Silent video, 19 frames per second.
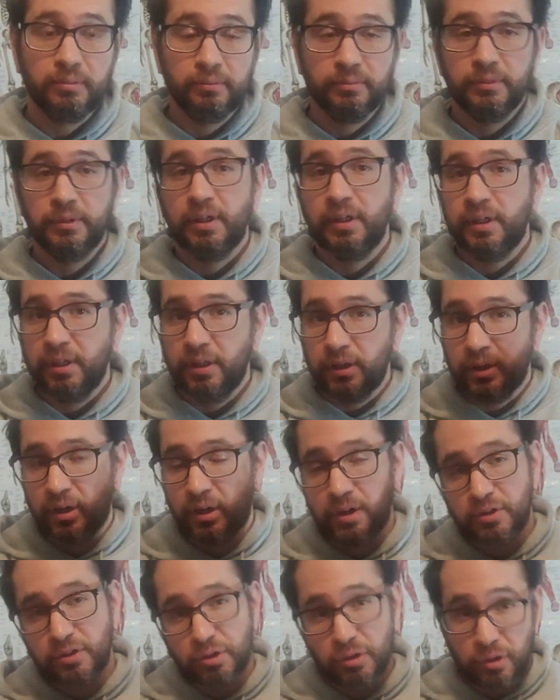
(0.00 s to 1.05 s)
You
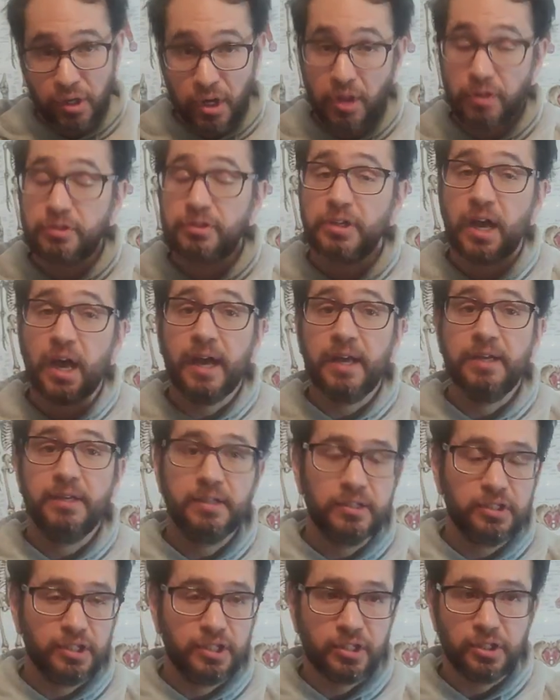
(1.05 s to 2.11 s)
can also do the other side,
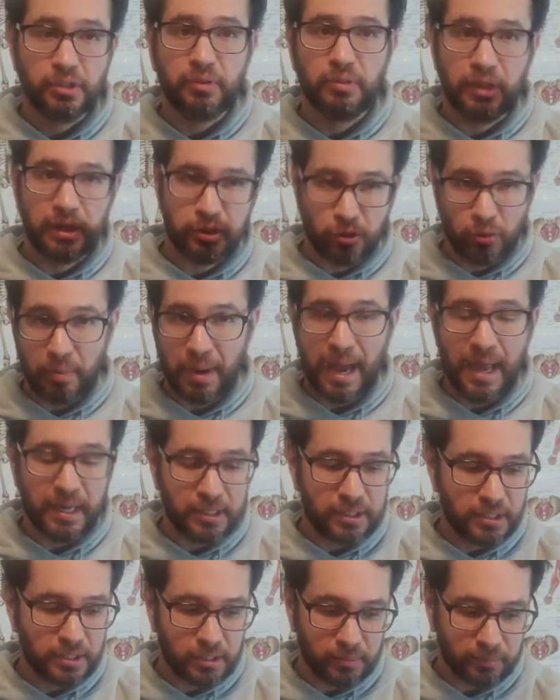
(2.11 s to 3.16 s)
just so things are
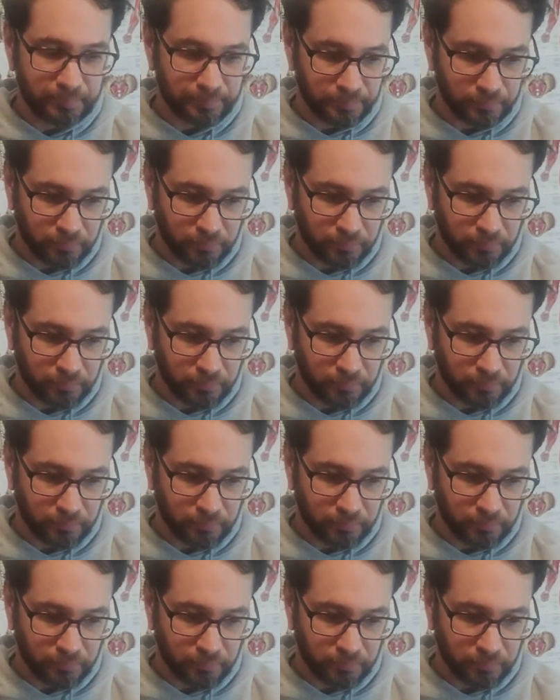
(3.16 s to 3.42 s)
balanced.